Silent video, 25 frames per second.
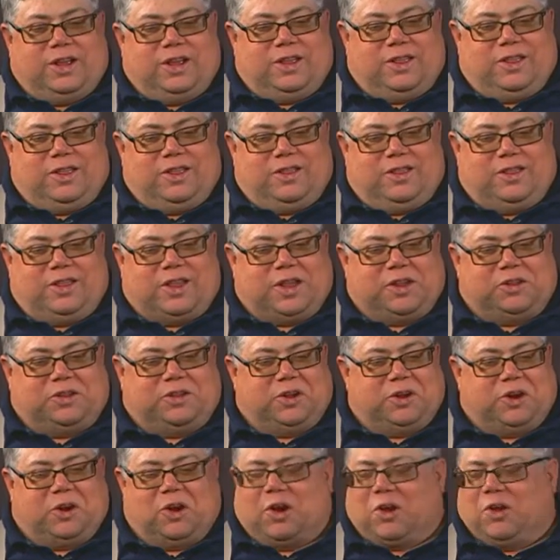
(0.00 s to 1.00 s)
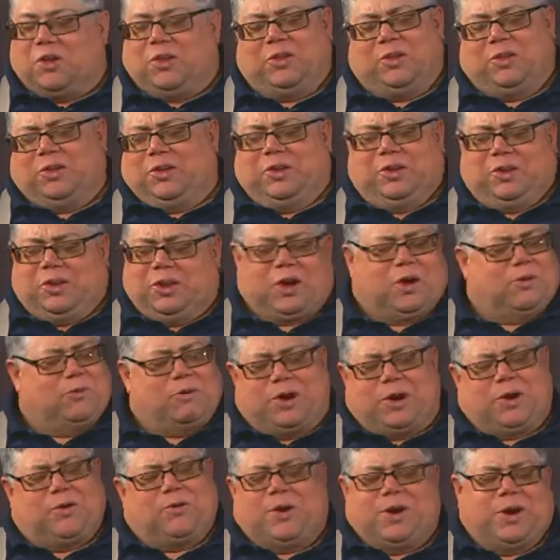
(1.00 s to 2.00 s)
They said, "Oh,
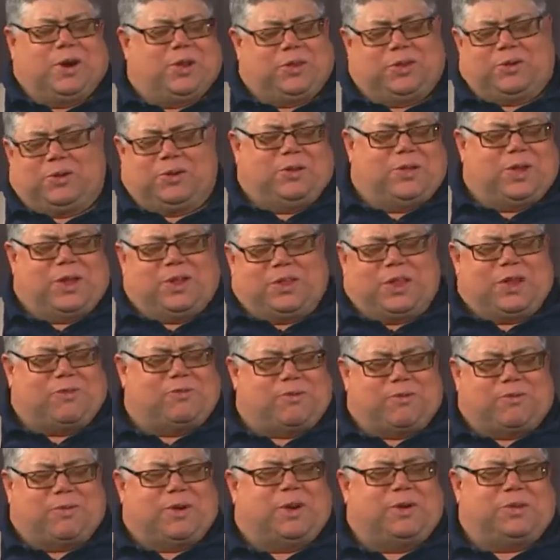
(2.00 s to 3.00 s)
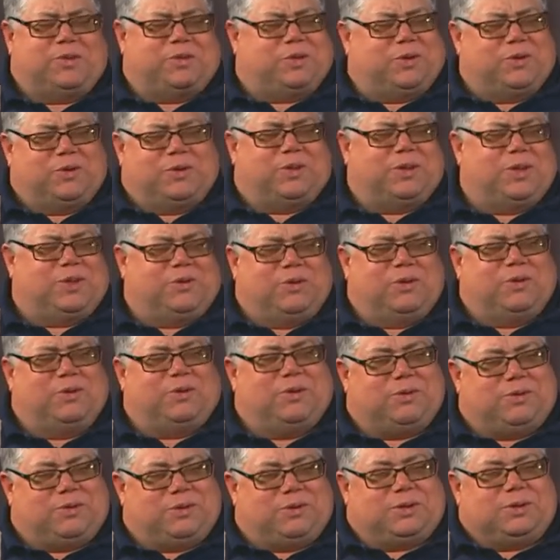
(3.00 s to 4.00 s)
we don't want to do that. Everybody's doing that. We
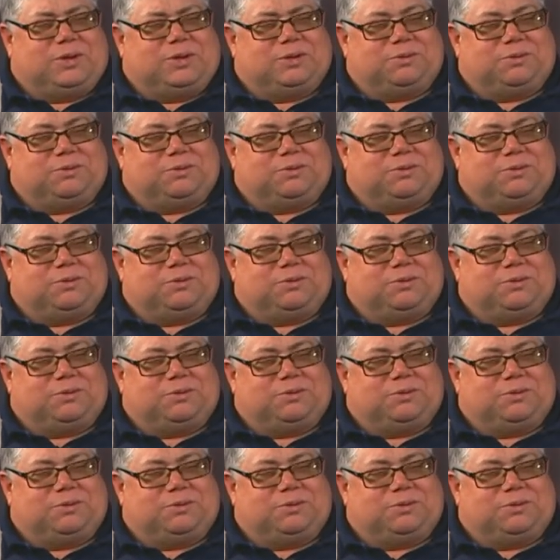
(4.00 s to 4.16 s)
don't want to."